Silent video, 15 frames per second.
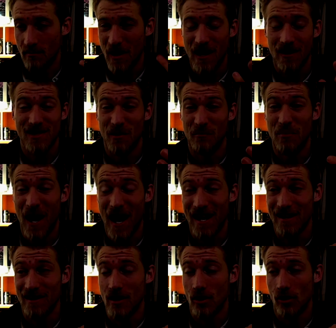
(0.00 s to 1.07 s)
some
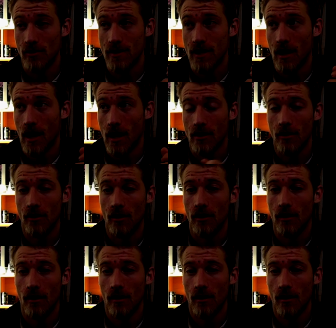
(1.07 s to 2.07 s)
painkillers that I could,